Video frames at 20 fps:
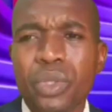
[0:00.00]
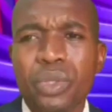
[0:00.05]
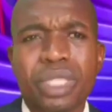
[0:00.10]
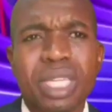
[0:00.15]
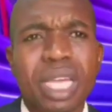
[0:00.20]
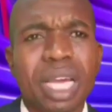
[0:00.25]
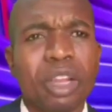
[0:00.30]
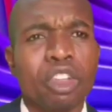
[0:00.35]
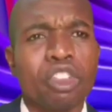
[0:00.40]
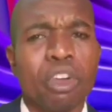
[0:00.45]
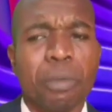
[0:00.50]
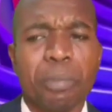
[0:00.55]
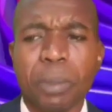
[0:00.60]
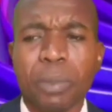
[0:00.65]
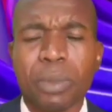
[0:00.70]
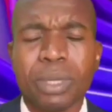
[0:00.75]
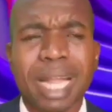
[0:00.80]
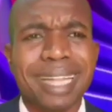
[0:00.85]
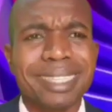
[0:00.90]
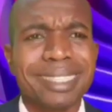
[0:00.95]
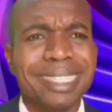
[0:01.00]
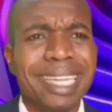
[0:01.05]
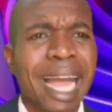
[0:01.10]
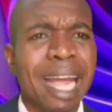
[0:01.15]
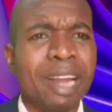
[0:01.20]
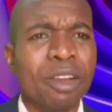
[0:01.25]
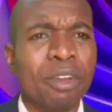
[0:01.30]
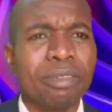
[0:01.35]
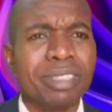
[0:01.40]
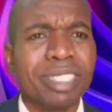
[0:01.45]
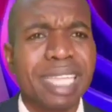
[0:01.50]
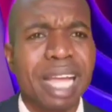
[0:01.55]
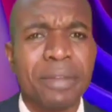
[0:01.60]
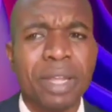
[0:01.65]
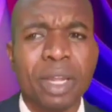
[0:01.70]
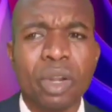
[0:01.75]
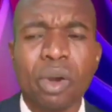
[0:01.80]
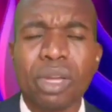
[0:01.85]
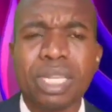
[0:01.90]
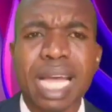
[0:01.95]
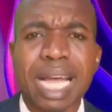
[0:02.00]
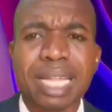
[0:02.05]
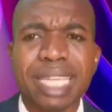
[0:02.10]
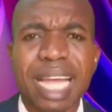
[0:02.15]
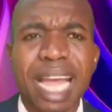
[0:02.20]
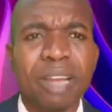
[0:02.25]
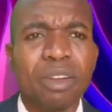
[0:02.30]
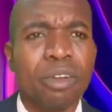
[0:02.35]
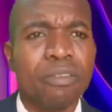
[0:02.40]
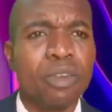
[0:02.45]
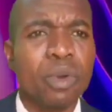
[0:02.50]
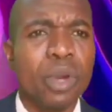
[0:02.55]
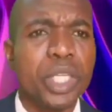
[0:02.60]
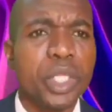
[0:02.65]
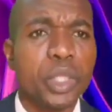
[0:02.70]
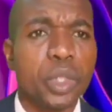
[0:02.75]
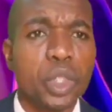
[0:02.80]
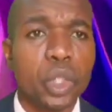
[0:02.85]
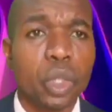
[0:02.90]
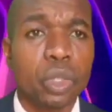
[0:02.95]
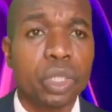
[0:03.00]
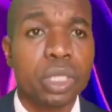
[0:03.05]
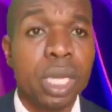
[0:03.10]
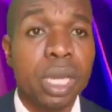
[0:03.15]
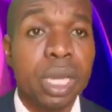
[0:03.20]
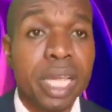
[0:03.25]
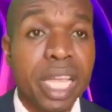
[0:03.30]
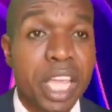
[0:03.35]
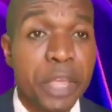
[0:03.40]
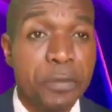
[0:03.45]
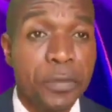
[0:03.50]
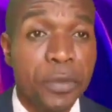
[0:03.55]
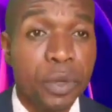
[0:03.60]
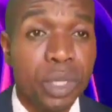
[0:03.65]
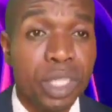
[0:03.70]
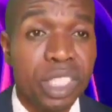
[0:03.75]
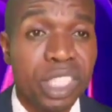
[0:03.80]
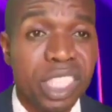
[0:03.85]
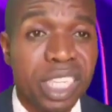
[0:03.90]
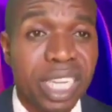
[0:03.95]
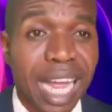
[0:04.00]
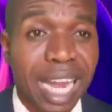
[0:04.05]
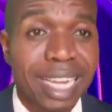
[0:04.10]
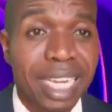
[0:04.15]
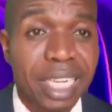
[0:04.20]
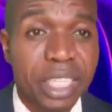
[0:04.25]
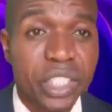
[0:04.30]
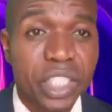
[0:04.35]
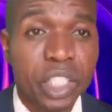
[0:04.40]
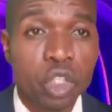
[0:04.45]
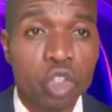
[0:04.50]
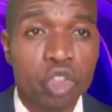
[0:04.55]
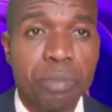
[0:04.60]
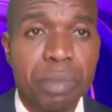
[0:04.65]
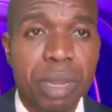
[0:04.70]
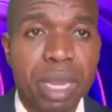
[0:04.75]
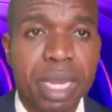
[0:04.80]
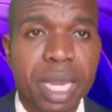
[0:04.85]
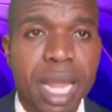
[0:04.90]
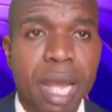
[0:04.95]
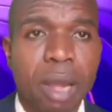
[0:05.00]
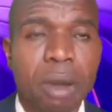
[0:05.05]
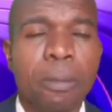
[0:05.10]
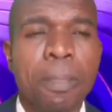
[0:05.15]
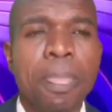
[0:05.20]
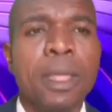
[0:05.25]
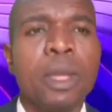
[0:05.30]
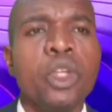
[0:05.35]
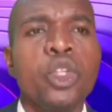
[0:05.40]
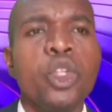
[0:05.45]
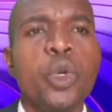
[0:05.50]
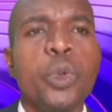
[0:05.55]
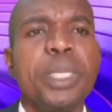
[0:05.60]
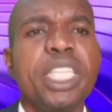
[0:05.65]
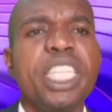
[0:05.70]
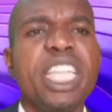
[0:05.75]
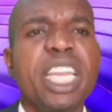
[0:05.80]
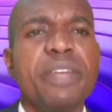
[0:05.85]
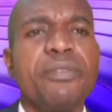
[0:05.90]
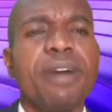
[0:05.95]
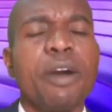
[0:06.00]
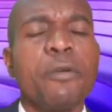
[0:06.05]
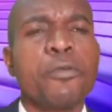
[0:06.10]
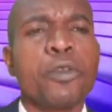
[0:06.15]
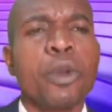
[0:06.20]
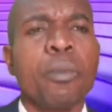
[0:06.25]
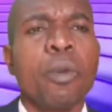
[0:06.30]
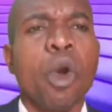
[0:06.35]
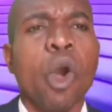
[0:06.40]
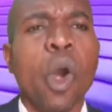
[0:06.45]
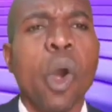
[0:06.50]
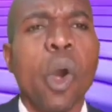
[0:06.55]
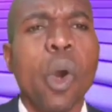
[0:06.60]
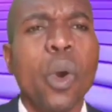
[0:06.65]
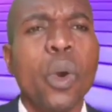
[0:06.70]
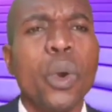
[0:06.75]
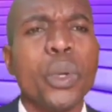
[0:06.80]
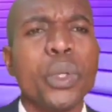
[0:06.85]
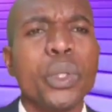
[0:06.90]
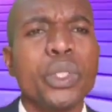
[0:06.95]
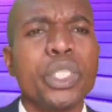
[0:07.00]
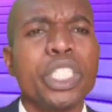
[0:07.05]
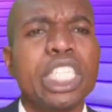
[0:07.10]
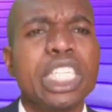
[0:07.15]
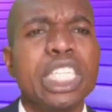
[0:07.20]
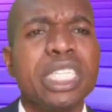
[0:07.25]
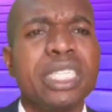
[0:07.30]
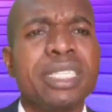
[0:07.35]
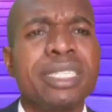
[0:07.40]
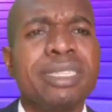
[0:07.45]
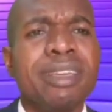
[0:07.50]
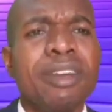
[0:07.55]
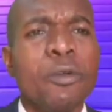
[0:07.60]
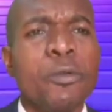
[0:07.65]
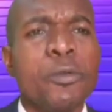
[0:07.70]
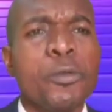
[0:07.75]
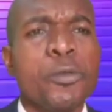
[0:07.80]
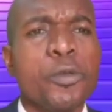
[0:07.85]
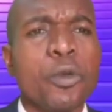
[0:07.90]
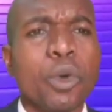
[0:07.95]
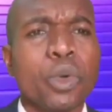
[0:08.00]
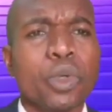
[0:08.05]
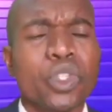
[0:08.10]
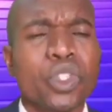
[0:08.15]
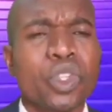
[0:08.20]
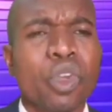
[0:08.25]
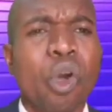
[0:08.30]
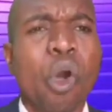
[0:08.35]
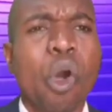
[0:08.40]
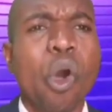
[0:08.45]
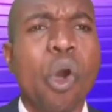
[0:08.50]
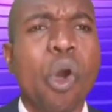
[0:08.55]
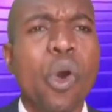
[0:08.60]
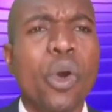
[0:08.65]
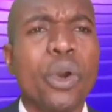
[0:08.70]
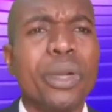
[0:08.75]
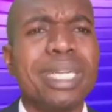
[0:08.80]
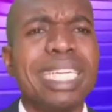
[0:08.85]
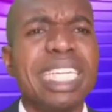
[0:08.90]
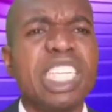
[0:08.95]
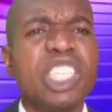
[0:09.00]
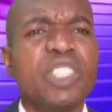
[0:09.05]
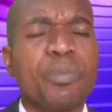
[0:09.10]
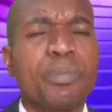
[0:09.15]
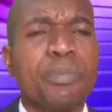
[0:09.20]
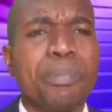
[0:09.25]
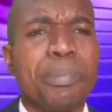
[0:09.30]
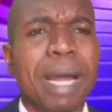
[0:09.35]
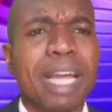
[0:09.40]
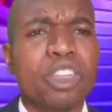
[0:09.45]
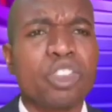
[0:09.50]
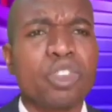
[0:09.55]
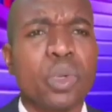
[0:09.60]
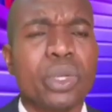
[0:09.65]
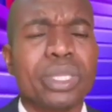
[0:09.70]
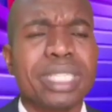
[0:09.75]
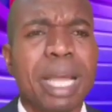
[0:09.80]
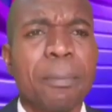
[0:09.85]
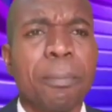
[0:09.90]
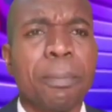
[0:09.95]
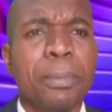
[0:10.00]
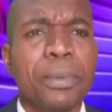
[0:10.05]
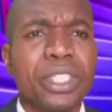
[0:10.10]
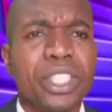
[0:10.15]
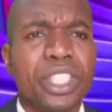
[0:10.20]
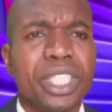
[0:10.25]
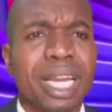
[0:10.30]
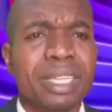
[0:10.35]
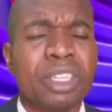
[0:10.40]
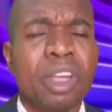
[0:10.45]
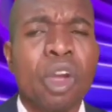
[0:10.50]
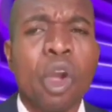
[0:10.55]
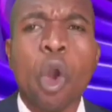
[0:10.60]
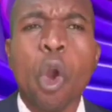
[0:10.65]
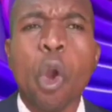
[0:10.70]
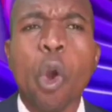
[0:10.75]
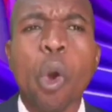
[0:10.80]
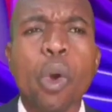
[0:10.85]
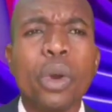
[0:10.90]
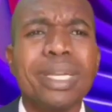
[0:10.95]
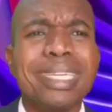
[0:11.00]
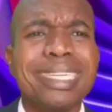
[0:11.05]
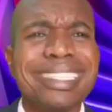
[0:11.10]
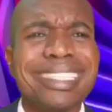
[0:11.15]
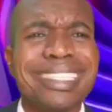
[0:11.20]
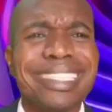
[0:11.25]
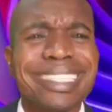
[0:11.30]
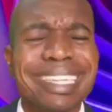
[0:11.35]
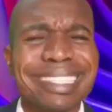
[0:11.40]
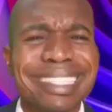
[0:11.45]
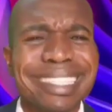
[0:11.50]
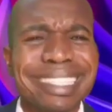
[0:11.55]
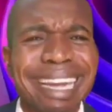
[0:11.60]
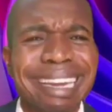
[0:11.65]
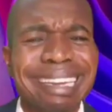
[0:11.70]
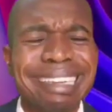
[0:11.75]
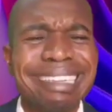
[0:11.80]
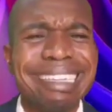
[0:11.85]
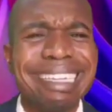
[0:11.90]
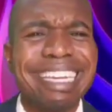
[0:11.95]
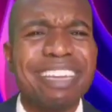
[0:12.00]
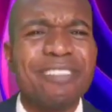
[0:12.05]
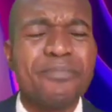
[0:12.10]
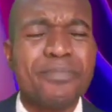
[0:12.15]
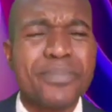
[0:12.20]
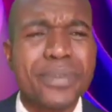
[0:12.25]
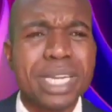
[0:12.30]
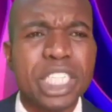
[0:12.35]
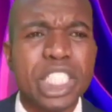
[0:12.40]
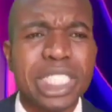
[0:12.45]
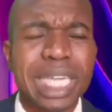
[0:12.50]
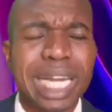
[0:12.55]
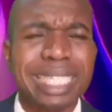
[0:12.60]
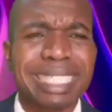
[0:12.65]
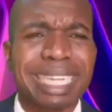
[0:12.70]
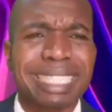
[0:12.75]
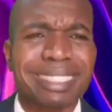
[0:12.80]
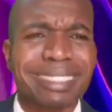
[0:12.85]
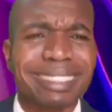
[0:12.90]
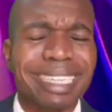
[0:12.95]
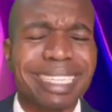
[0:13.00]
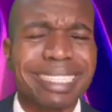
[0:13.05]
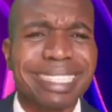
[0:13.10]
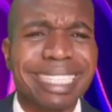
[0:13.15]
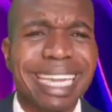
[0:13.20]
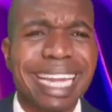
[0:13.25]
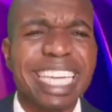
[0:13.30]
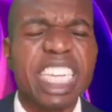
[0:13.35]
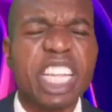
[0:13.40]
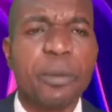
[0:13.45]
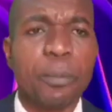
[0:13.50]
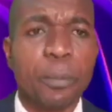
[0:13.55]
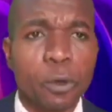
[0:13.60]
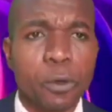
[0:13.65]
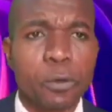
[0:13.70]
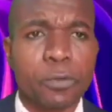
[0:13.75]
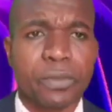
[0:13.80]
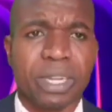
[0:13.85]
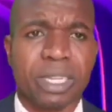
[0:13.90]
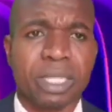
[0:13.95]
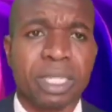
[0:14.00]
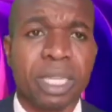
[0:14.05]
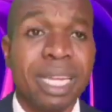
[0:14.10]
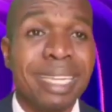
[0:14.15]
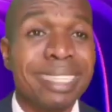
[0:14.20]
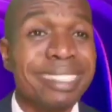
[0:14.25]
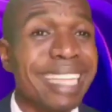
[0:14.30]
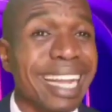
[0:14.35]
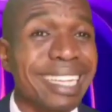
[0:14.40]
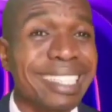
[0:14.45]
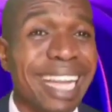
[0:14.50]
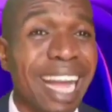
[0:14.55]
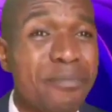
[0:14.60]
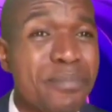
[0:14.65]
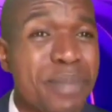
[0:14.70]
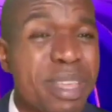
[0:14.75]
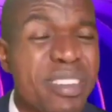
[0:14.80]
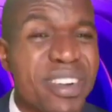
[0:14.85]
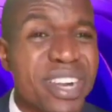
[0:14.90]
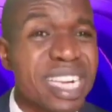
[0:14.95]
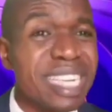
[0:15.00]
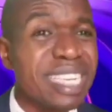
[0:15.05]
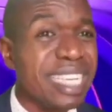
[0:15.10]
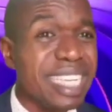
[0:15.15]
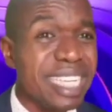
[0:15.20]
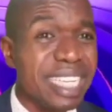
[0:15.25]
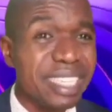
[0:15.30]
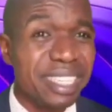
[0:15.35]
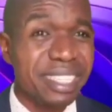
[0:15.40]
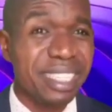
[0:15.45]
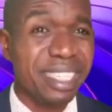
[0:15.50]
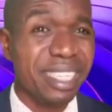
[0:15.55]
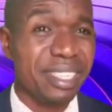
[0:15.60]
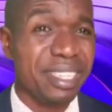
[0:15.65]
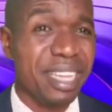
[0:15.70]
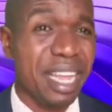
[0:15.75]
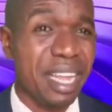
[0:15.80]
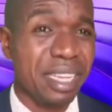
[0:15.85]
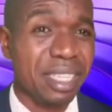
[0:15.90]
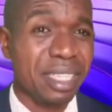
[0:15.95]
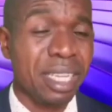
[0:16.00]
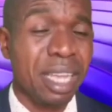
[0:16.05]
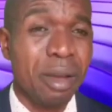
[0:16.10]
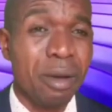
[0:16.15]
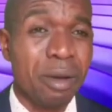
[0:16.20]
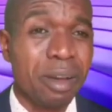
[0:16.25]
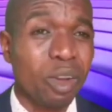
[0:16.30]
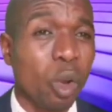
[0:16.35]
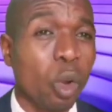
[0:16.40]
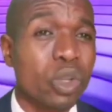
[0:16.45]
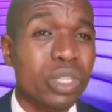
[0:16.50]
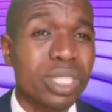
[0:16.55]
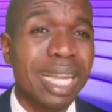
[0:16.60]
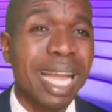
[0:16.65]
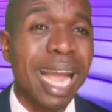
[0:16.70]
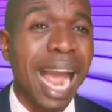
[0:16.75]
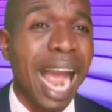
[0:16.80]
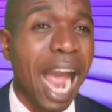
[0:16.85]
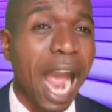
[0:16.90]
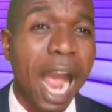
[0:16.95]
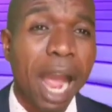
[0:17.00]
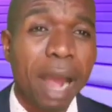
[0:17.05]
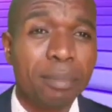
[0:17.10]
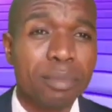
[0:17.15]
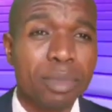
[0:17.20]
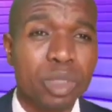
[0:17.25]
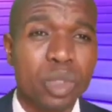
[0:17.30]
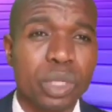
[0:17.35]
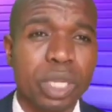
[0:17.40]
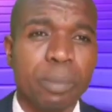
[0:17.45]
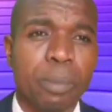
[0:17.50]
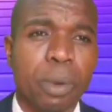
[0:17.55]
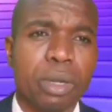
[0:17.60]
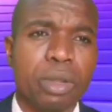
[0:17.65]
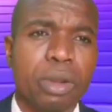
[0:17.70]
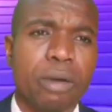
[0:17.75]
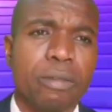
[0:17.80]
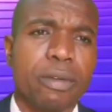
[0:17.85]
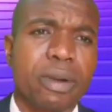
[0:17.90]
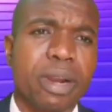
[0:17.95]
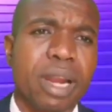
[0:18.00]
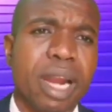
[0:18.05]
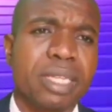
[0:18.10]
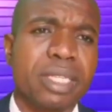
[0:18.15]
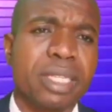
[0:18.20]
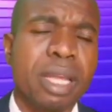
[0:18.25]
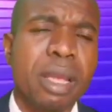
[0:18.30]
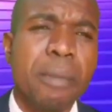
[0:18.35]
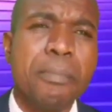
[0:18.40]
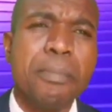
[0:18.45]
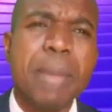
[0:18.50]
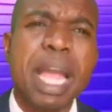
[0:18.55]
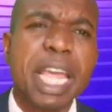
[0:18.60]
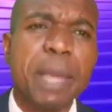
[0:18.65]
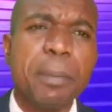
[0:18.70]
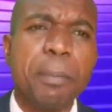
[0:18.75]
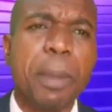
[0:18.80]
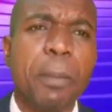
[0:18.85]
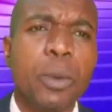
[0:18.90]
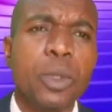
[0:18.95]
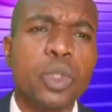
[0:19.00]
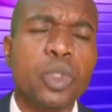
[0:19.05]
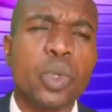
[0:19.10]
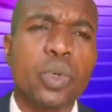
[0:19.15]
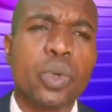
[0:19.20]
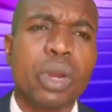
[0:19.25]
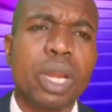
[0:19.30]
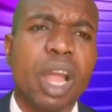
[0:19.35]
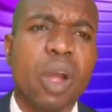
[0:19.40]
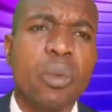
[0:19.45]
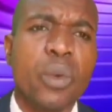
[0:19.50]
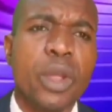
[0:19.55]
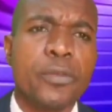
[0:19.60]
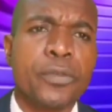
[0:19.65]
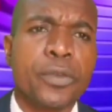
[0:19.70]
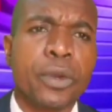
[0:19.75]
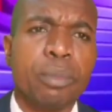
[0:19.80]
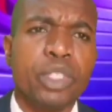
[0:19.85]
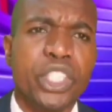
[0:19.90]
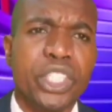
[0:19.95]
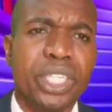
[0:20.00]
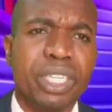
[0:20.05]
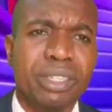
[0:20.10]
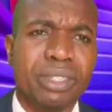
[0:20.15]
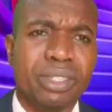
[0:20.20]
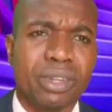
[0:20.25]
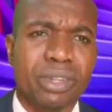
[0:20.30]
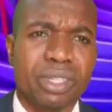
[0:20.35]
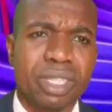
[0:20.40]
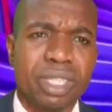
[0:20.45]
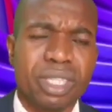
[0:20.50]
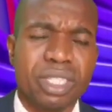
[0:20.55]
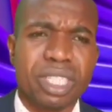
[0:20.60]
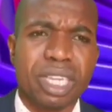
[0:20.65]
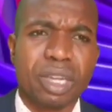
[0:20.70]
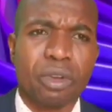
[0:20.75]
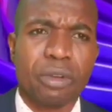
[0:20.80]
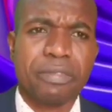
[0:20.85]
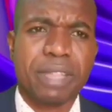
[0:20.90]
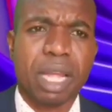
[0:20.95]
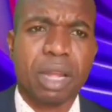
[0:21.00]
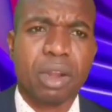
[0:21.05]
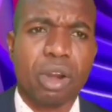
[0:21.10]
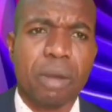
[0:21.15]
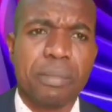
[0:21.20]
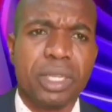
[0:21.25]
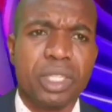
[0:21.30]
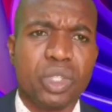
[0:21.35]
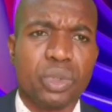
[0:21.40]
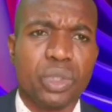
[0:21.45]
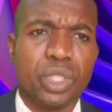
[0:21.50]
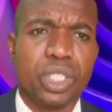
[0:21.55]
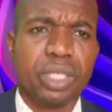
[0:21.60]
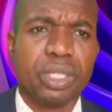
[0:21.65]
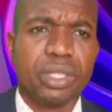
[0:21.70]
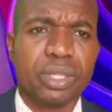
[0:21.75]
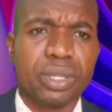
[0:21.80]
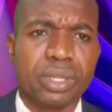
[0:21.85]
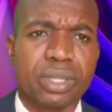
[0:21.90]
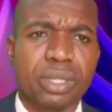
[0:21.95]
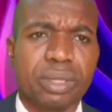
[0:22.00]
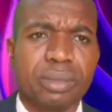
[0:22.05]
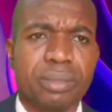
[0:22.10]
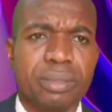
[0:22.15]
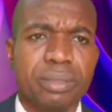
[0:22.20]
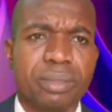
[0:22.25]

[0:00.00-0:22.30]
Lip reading: you see a lot of people that are tired of serving God, are tired of going to church. If you can listen to me now, you'll be delivered from all this force, all these pastors and preachers, all these satanic preachers and satanic prophets that have been released these days, causing harm to the body of Christ, making people to run away from Jesus instead of them coming to Jesus.